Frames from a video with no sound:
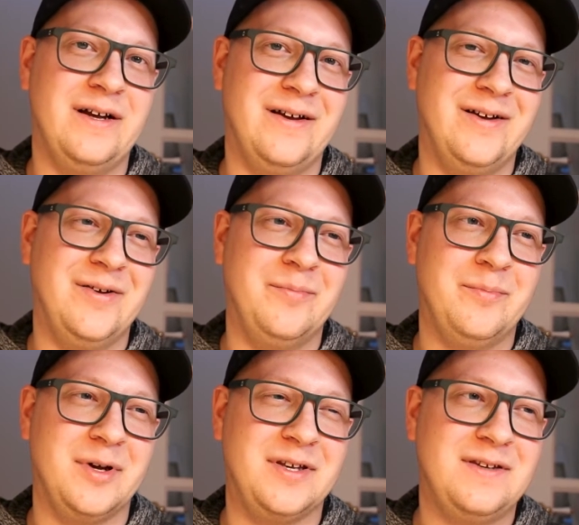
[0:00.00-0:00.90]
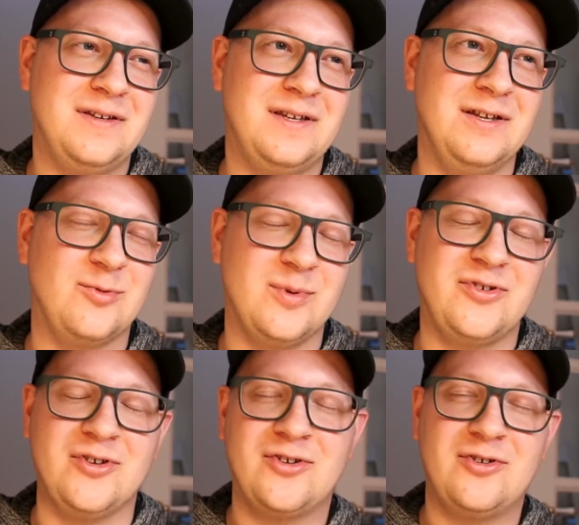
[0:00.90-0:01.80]
But this
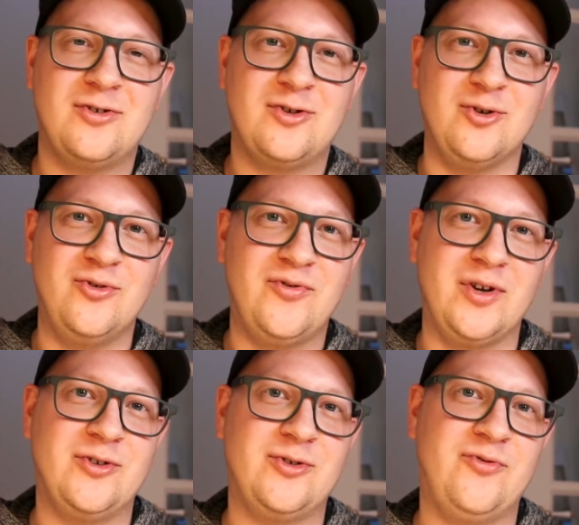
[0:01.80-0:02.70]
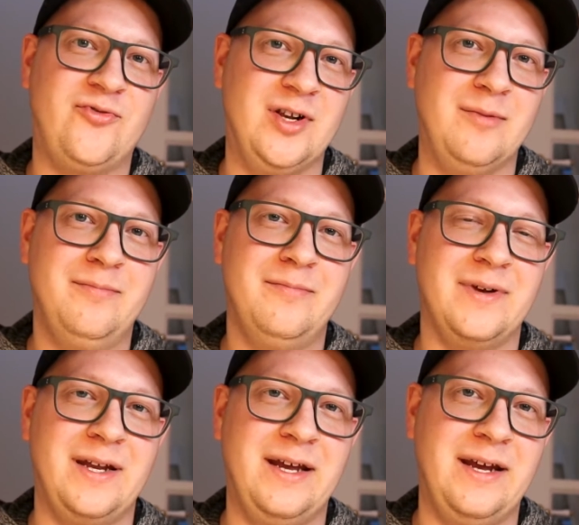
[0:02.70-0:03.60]
was just so fun to film
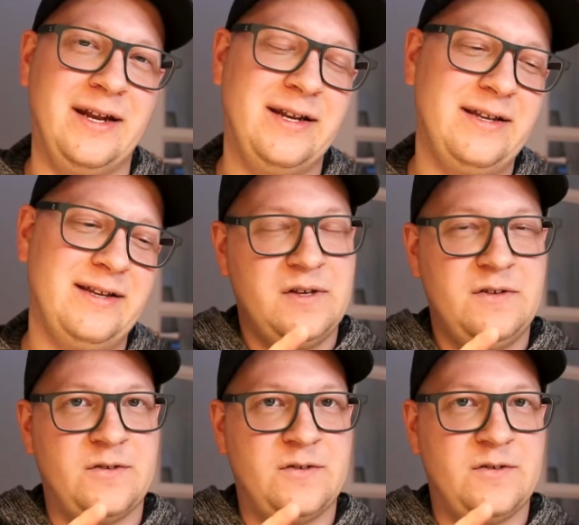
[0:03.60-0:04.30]
and edit.